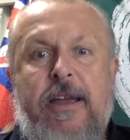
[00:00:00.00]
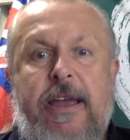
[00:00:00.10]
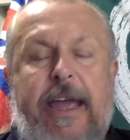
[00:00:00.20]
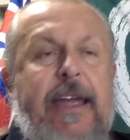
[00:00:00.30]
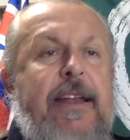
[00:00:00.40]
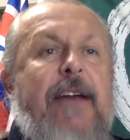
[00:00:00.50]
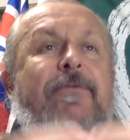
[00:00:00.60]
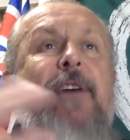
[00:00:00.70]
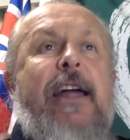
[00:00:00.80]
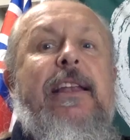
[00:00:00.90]
And
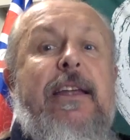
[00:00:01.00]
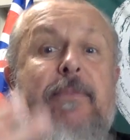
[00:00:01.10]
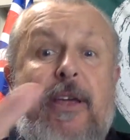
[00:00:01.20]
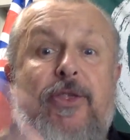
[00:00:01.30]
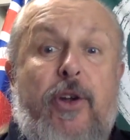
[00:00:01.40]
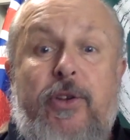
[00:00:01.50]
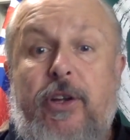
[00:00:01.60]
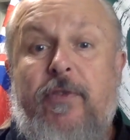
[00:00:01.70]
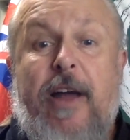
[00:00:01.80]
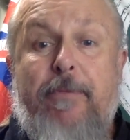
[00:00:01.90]
finally, in my third
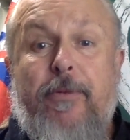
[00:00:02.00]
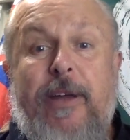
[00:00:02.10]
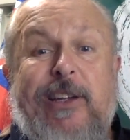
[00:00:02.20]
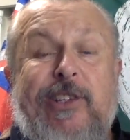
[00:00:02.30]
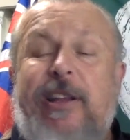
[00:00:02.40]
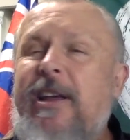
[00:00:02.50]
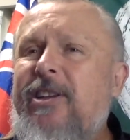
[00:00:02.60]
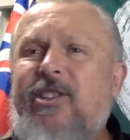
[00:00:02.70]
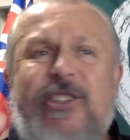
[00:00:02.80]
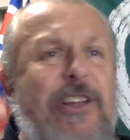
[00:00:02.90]
year of operation,
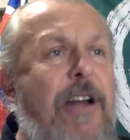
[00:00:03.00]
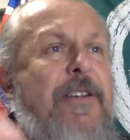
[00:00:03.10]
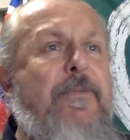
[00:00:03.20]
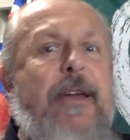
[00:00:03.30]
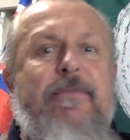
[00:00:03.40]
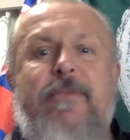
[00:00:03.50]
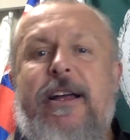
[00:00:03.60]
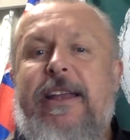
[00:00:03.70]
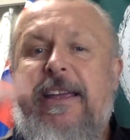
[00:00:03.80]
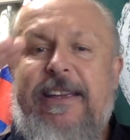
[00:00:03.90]
starting to make
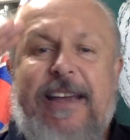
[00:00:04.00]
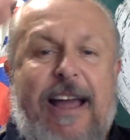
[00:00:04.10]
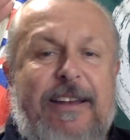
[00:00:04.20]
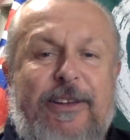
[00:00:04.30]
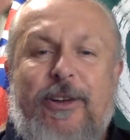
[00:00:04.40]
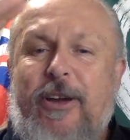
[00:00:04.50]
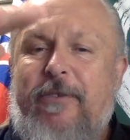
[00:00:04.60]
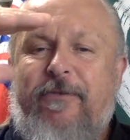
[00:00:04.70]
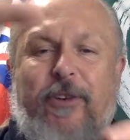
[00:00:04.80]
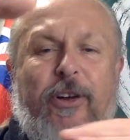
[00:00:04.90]
money, got a good
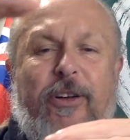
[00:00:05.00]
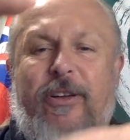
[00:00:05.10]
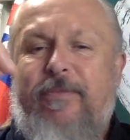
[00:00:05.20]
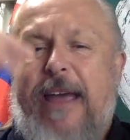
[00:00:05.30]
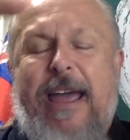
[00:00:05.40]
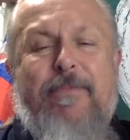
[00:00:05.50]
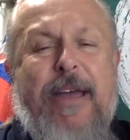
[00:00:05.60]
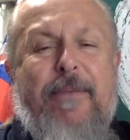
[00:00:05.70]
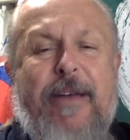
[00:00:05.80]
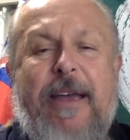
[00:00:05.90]
full, bam,
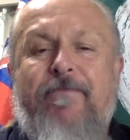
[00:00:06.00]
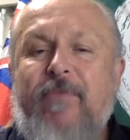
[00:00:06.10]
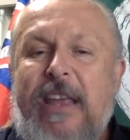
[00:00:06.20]
bam, bam,